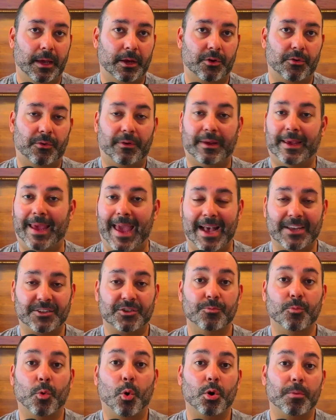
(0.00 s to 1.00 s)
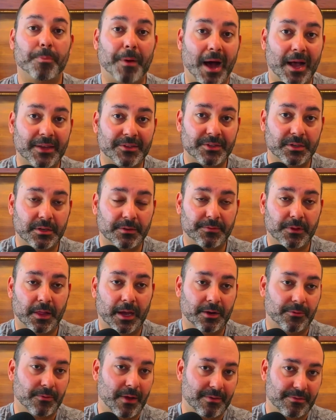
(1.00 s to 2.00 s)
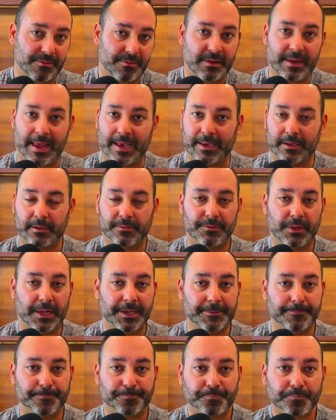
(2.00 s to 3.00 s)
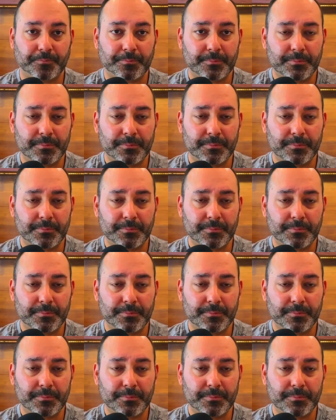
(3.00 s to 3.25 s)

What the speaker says: and cast more positive light rather than negative light